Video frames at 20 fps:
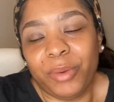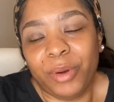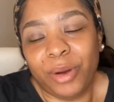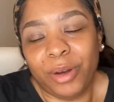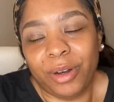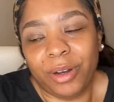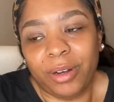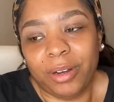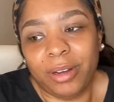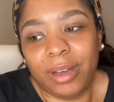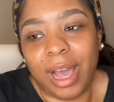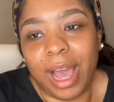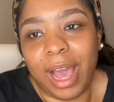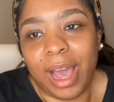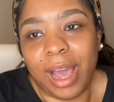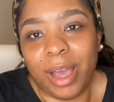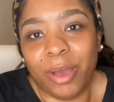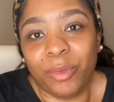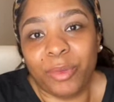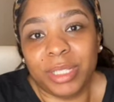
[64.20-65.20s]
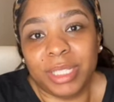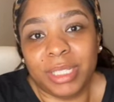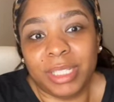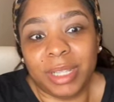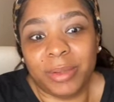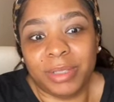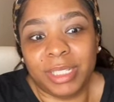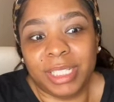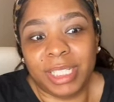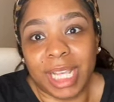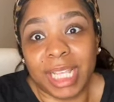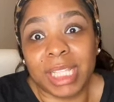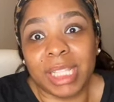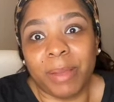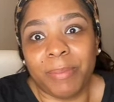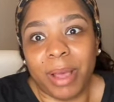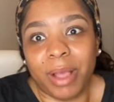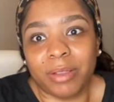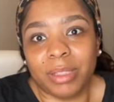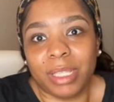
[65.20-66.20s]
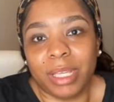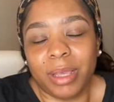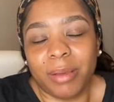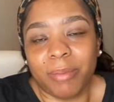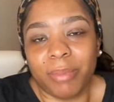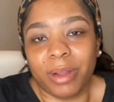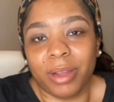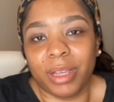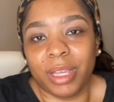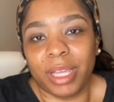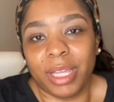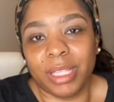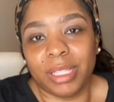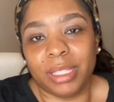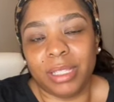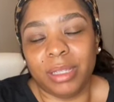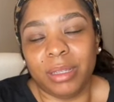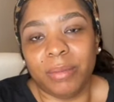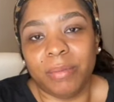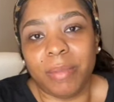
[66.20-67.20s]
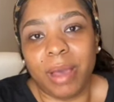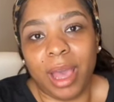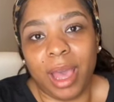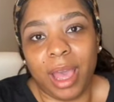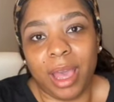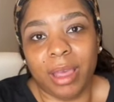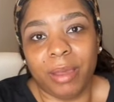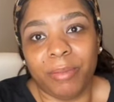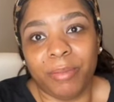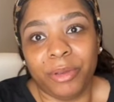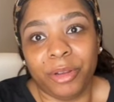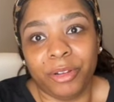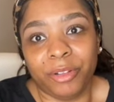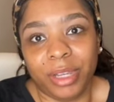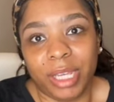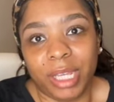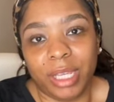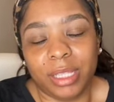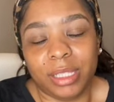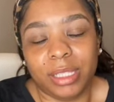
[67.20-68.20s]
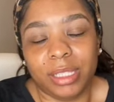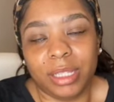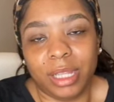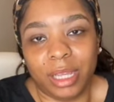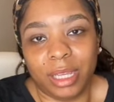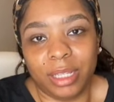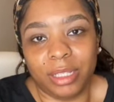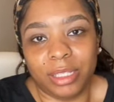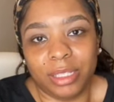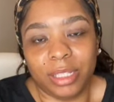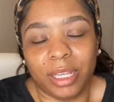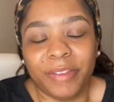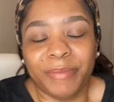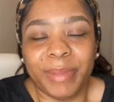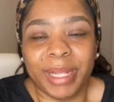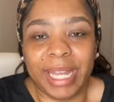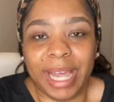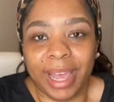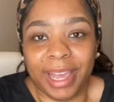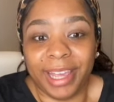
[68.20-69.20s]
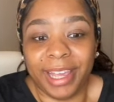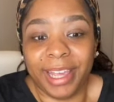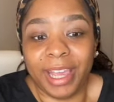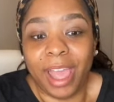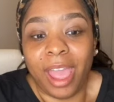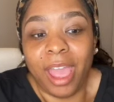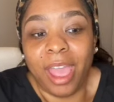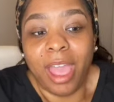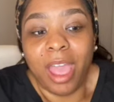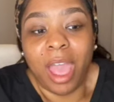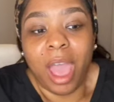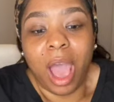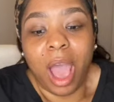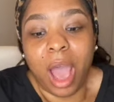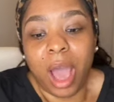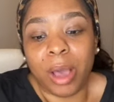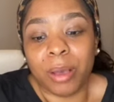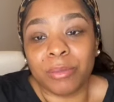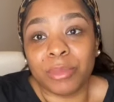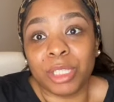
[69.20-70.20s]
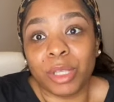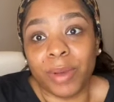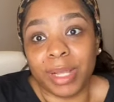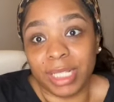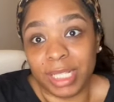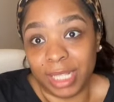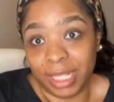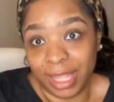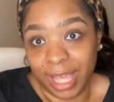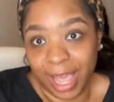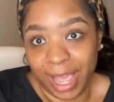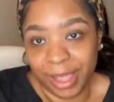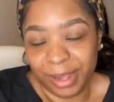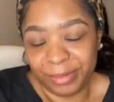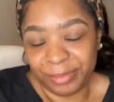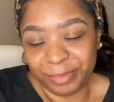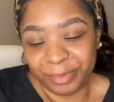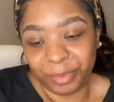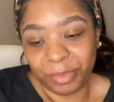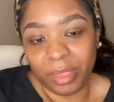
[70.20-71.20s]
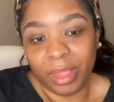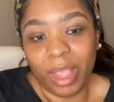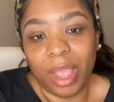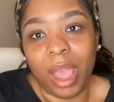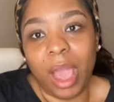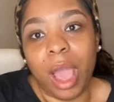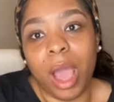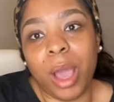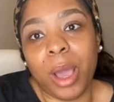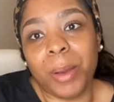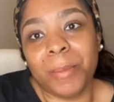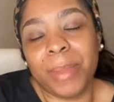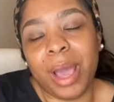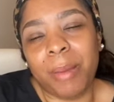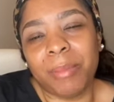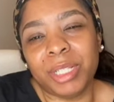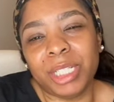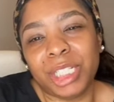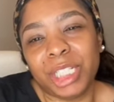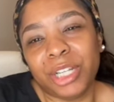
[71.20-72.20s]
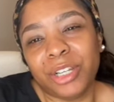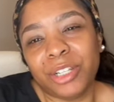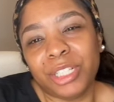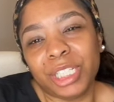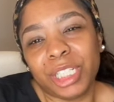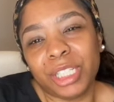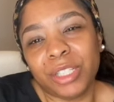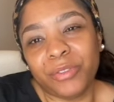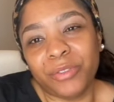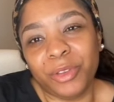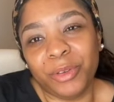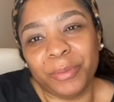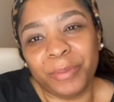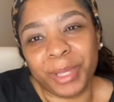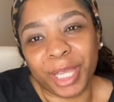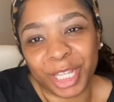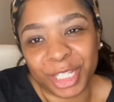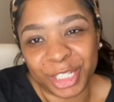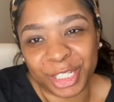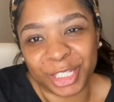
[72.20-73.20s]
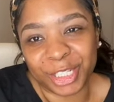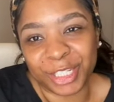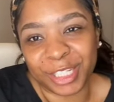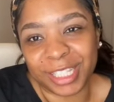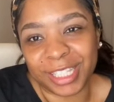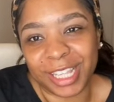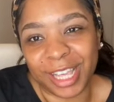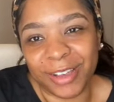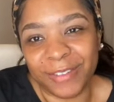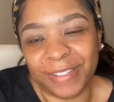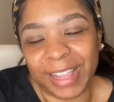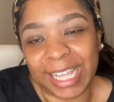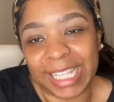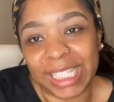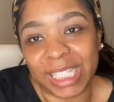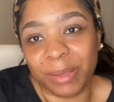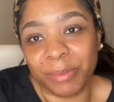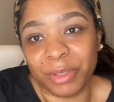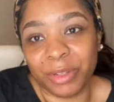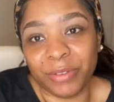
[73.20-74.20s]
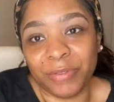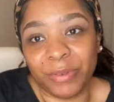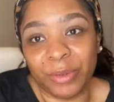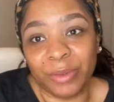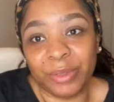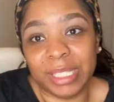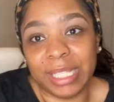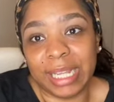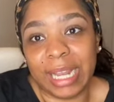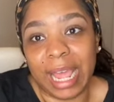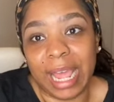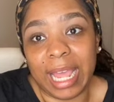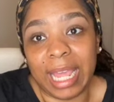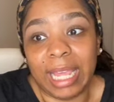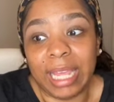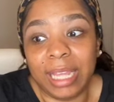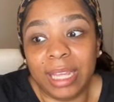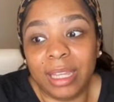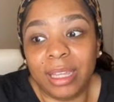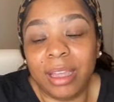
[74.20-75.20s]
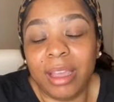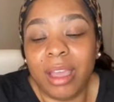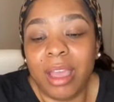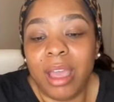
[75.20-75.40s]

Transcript: all, I was just about to embark into my Purred stage of my diet. So I did that. I'm gonna share just a few pictures of like some of the foods that I ate.